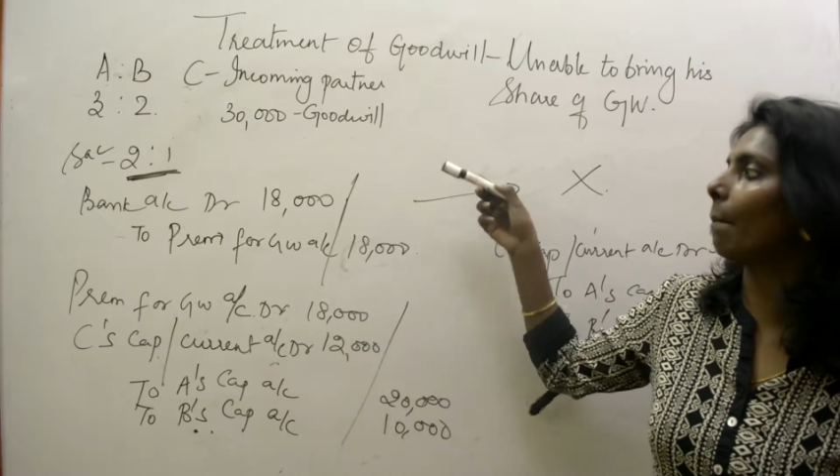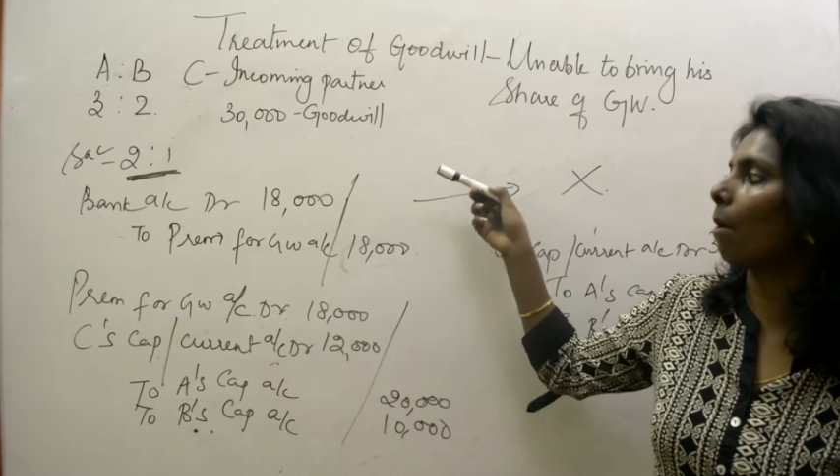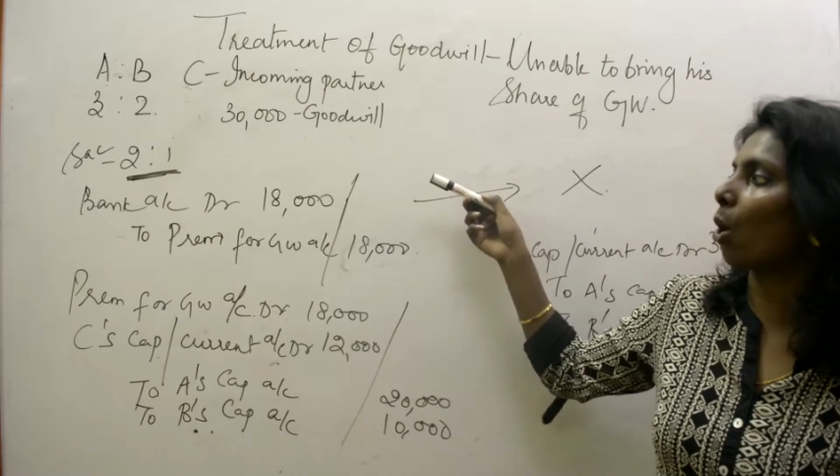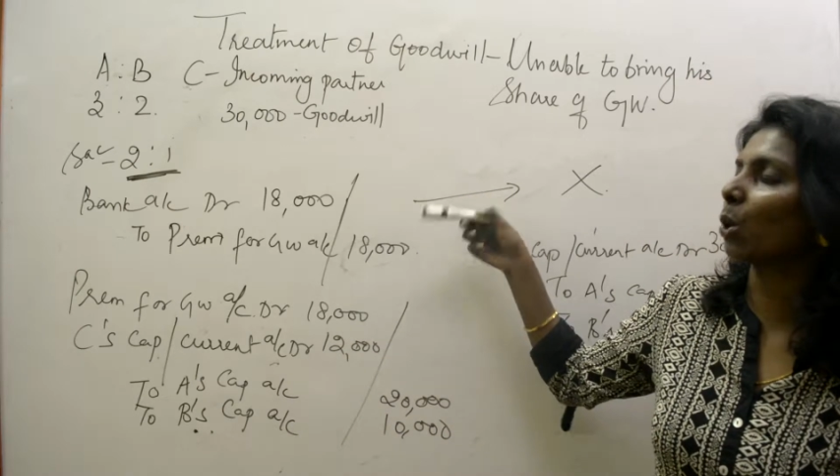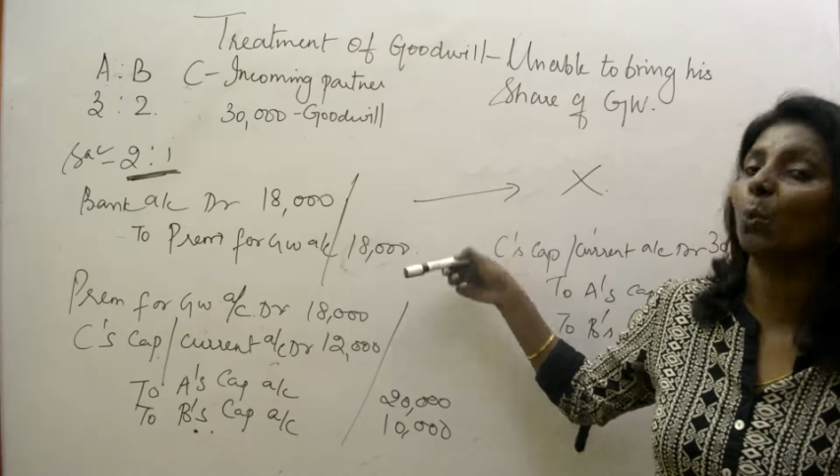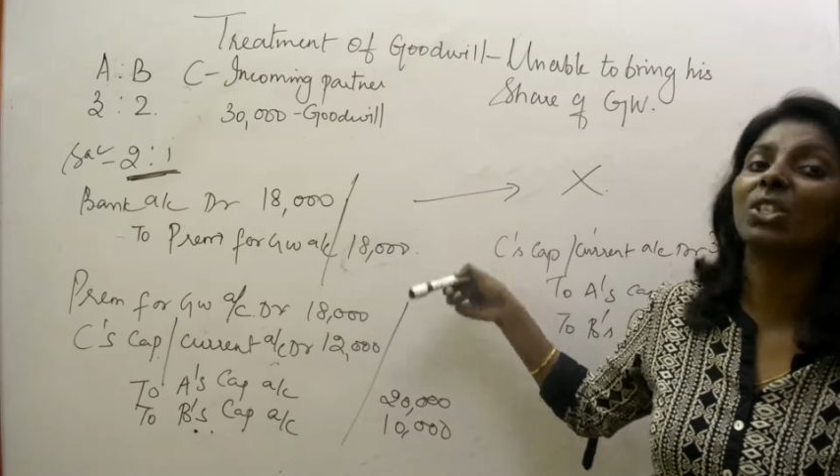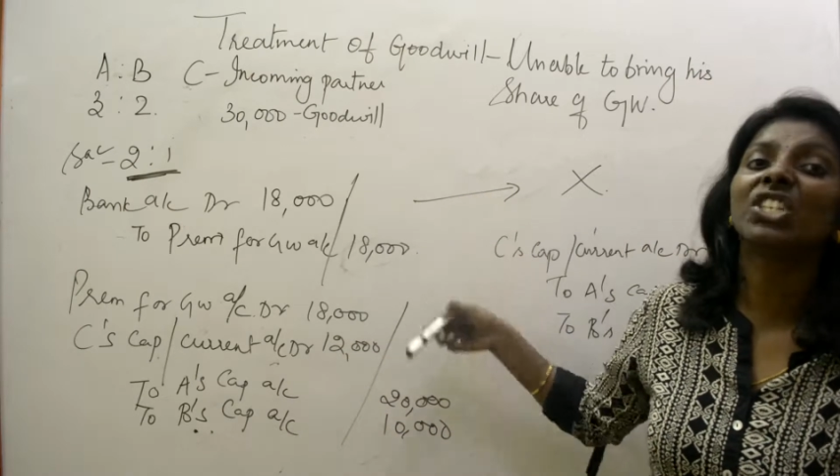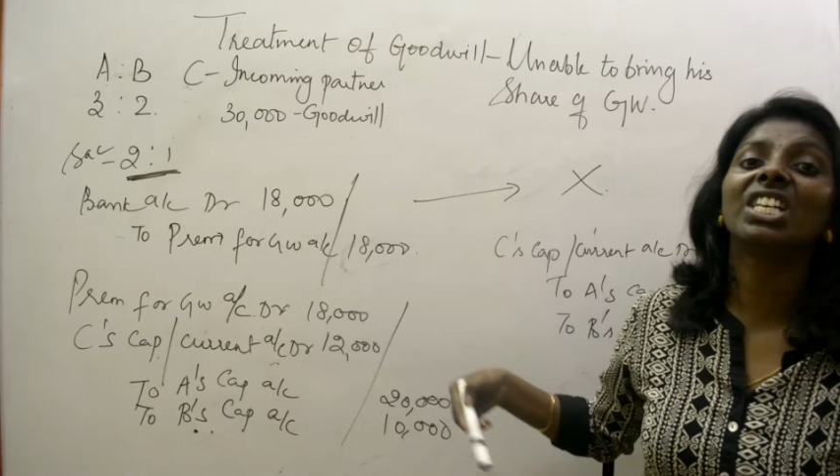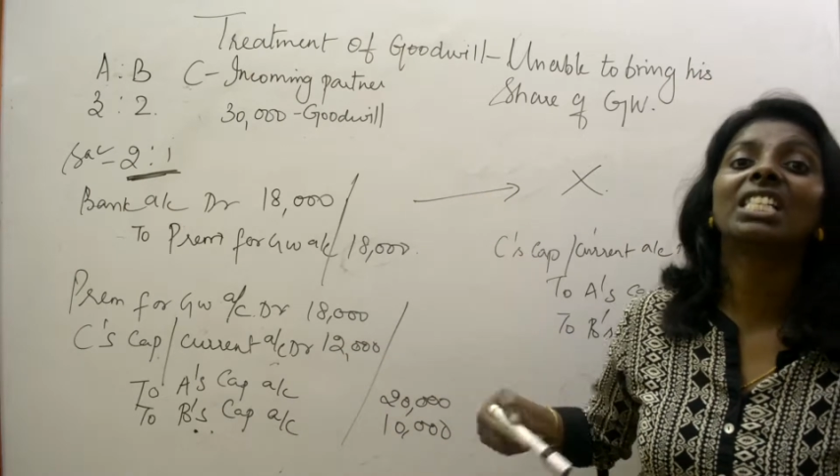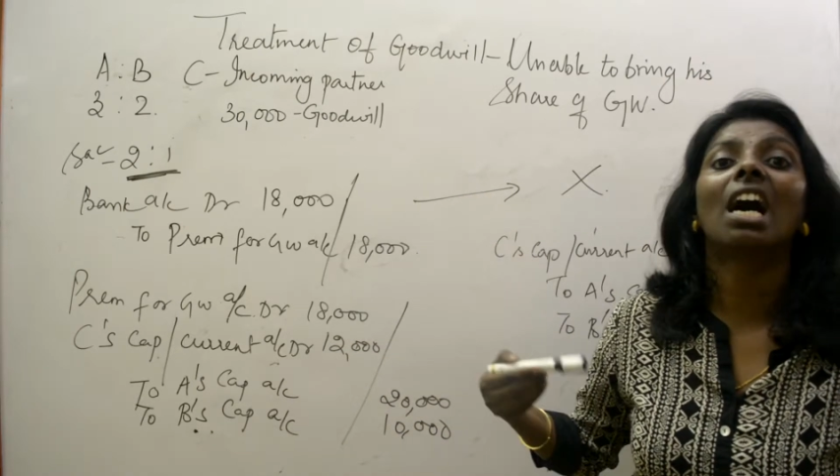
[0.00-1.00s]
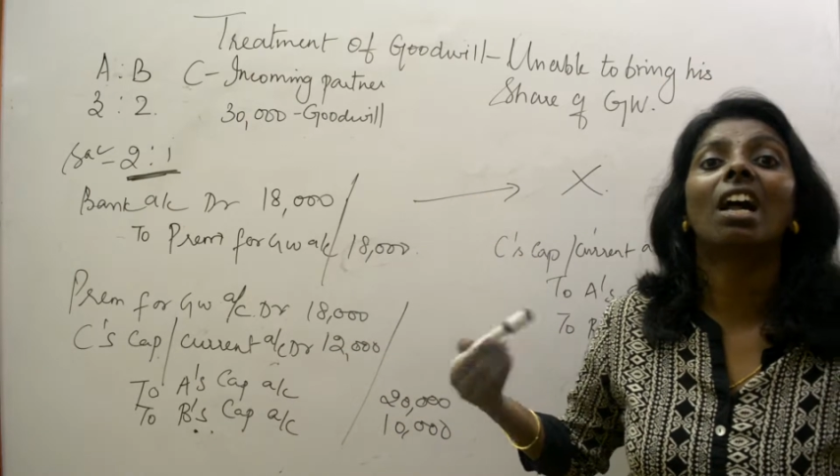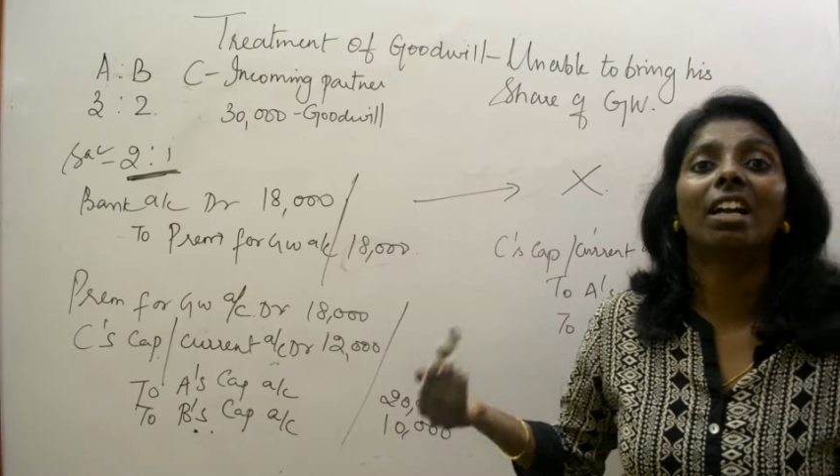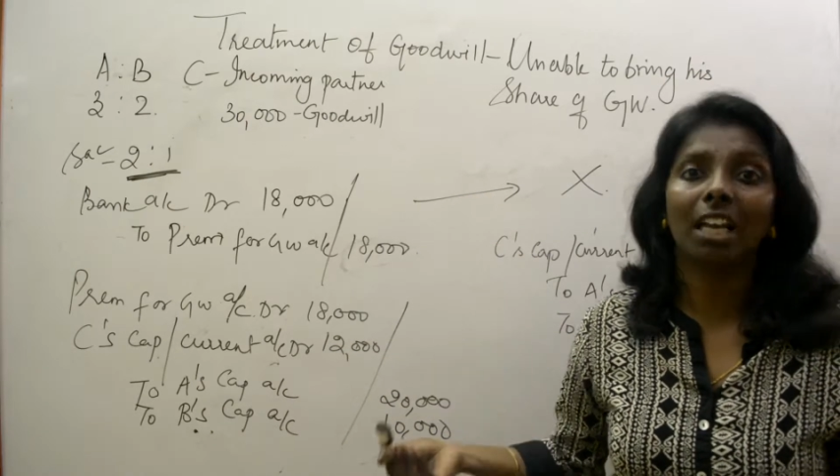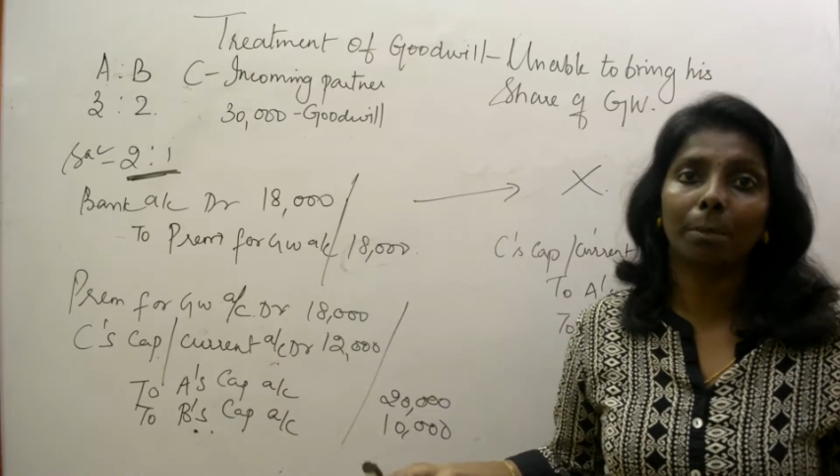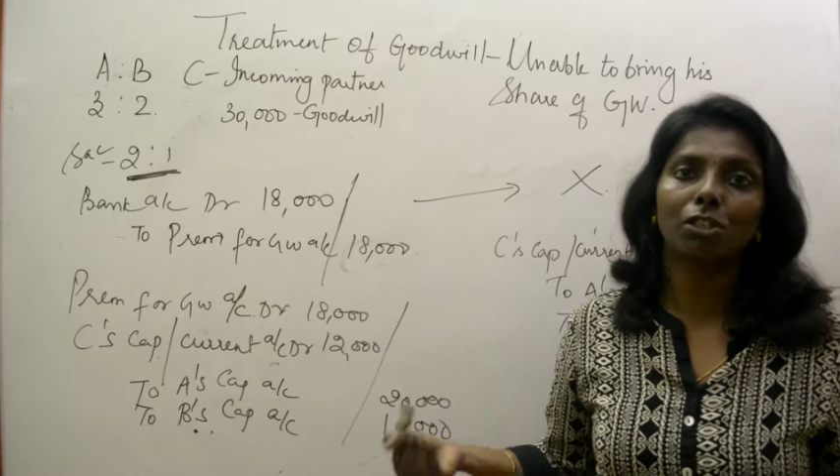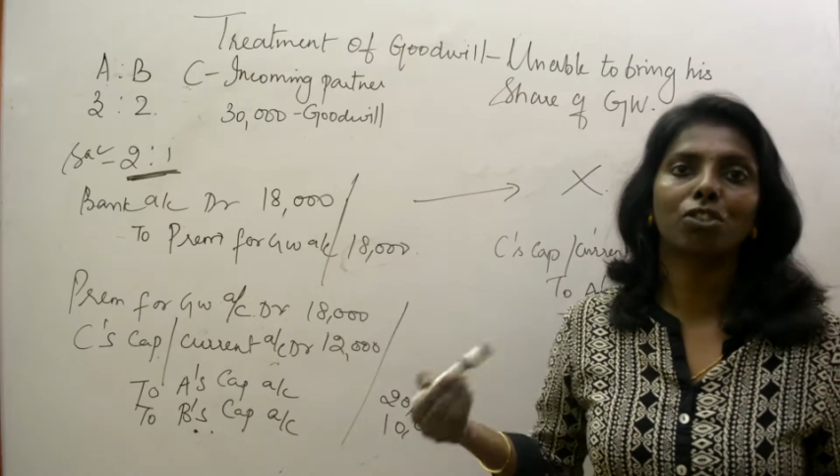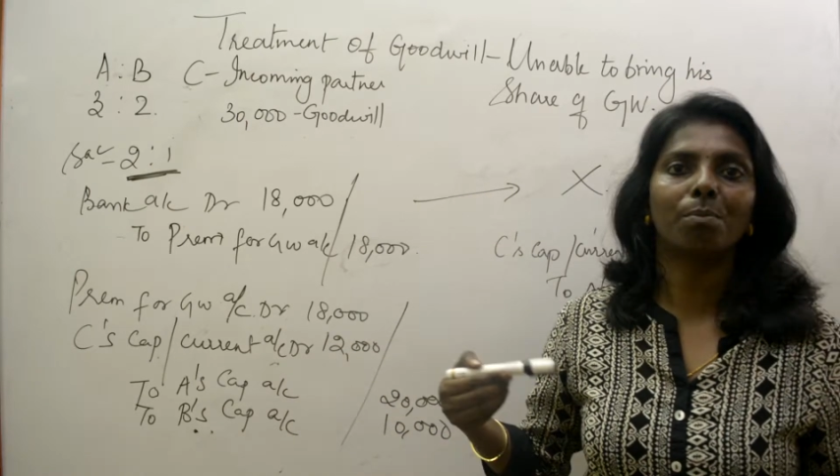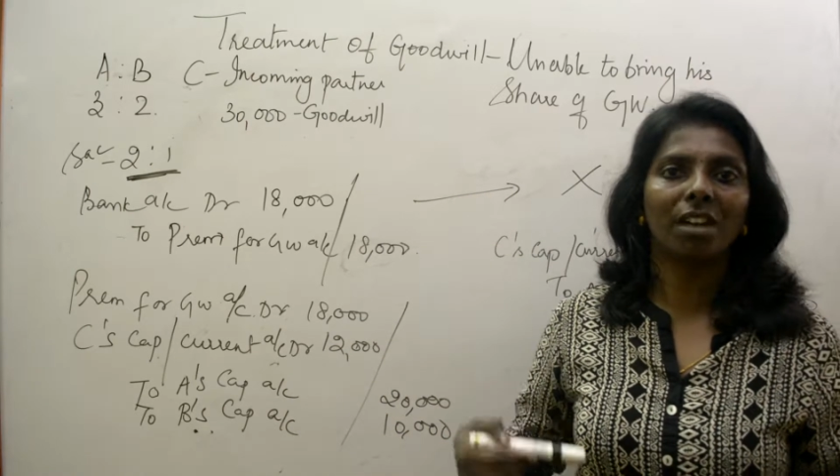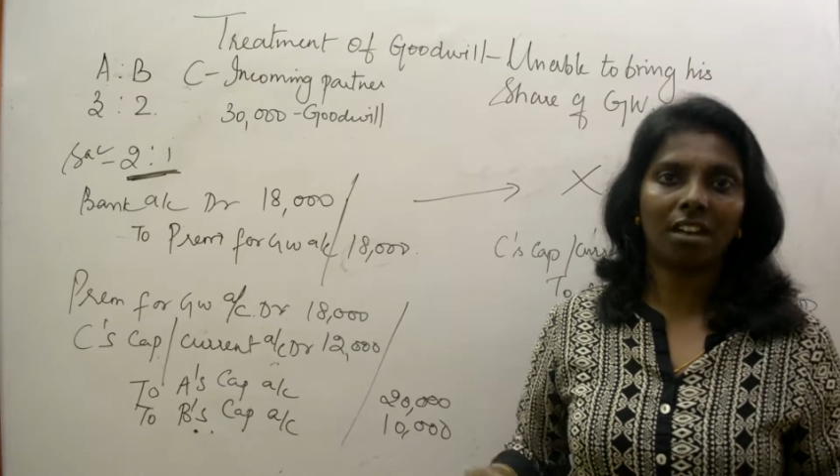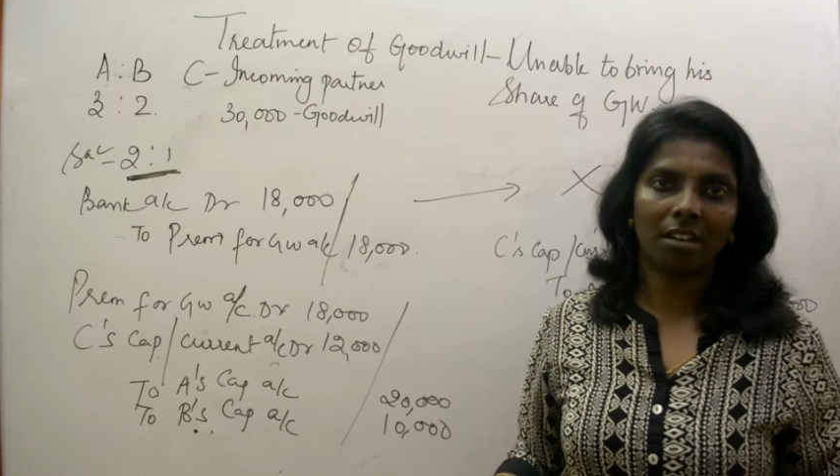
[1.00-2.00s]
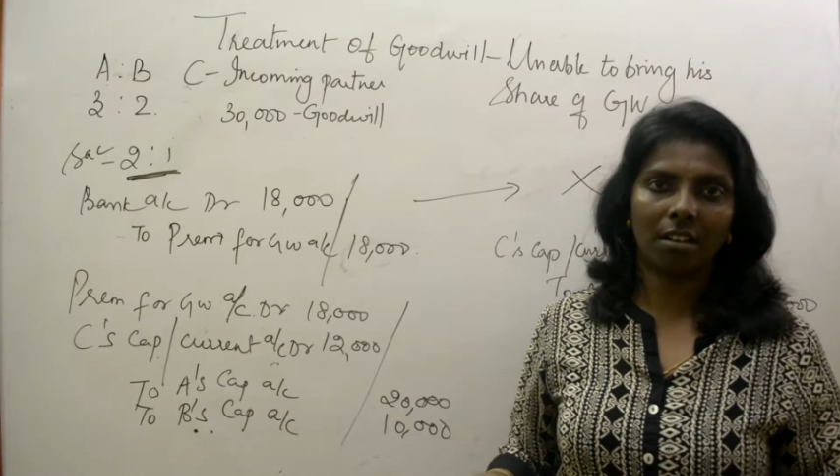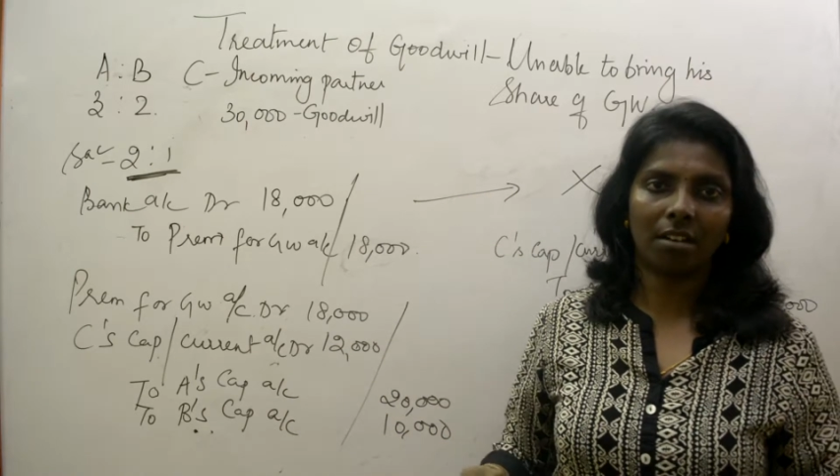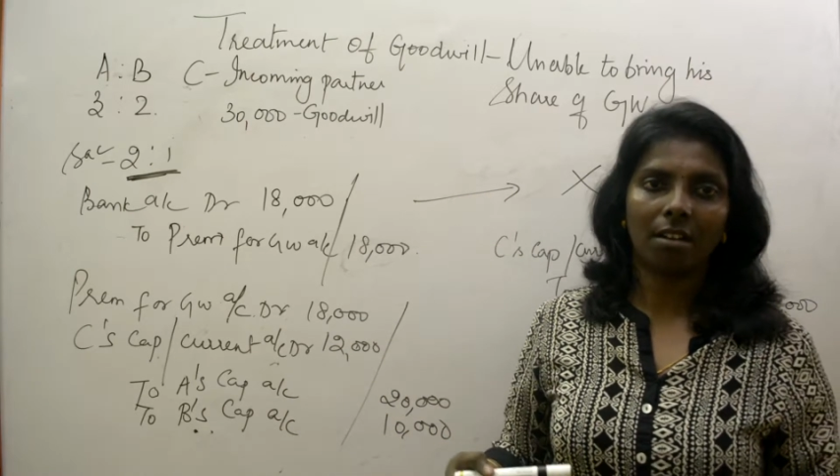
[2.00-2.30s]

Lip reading: amount which he is unable to bring in.